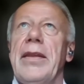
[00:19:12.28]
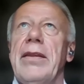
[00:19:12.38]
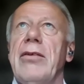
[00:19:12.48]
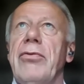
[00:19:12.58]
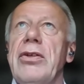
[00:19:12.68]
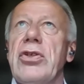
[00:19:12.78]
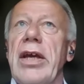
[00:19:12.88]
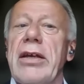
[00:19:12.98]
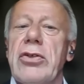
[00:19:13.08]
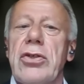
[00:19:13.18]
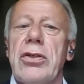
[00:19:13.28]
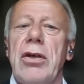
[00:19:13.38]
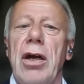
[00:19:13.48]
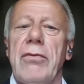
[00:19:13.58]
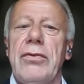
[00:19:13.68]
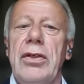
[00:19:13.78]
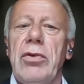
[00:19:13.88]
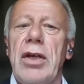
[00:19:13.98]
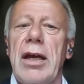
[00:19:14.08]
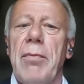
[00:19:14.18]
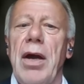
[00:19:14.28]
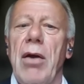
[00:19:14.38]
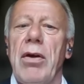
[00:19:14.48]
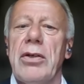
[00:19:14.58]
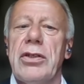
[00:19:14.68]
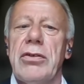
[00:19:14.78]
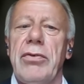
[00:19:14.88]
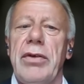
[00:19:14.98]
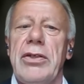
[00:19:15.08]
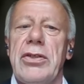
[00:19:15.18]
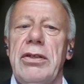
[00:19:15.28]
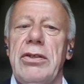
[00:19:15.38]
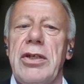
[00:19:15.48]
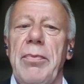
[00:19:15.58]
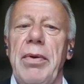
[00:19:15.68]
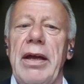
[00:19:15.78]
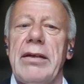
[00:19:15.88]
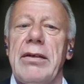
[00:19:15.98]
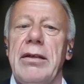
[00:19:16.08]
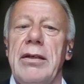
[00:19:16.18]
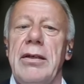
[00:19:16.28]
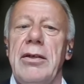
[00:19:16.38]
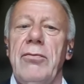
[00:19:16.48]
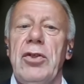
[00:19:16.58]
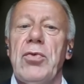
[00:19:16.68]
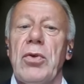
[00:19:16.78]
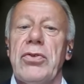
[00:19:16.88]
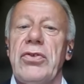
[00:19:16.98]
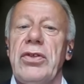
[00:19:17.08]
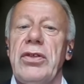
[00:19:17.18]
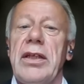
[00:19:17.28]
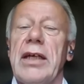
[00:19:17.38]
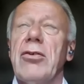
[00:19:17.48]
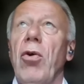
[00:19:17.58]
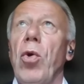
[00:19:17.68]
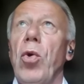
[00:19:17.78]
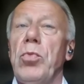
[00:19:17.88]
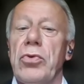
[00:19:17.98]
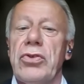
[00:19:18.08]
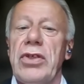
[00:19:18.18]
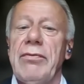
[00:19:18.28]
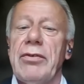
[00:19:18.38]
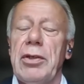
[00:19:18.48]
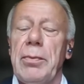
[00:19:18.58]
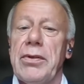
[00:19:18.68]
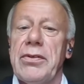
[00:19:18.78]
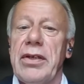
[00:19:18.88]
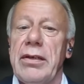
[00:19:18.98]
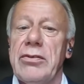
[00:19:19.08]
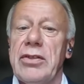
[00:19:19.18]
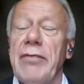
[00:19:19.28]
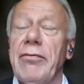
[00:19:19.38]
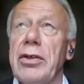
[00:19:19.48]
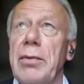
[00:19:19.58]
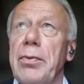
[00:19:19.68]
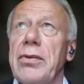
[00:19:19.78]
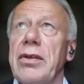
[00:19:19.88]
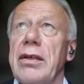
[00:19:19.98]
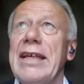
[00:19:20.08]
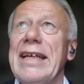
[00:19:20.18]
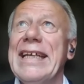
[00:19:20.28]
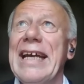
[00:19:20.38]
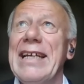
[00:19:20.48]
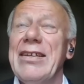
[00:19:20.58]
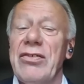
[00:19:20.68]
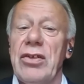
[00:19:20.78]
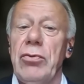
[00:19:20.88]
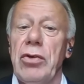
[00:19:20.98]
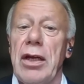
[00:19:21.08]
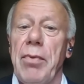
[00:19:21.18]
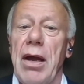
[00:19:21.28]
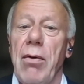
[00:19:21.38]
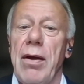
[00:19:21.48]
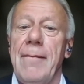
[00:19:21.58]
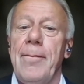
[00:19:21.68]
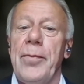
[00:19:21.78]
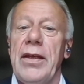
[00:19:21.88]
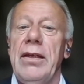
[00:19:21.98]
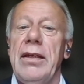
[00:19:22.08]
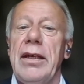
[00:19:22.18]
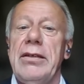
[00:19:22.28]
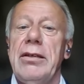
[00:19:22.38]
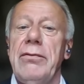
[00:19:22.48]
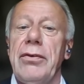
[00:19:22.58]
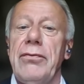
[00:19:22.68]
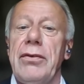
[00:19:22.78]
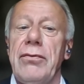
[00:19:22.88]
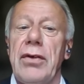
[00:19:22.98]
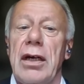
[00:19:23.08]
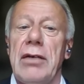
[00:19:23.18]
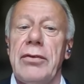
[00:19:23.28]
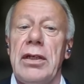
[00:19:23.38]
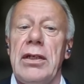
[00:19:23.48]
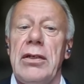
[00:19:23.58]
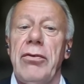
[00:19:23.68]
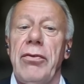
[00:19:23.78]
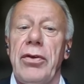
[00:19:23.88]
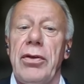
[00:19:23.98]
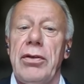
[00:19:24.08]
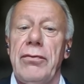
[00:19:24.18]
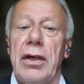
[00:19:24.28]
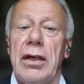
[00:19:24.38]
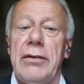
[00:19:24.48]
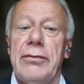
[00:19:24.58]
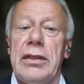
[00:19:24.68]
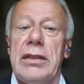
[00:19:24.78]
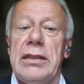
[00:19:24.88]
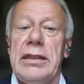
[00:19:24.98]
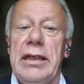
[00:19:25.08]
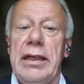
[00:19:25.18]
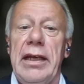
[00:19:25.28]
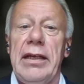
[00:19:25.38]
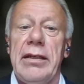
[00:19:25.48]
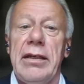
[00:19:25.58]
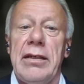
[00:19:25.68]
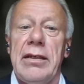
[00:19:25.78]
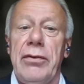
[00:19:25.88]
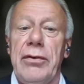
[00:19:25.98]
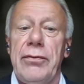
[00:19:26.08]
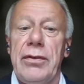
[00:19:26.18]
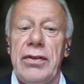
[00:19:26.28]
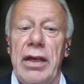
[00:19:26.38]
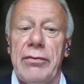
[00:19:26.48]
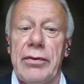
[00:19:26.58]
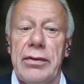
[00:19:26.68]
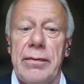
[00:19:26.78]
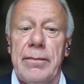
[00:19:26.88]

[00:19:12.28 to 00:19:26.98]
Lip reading: the rejection of nuclear power generation in Japan, which was still at almost 70% against nuclear power in 1955 to 35 in 57.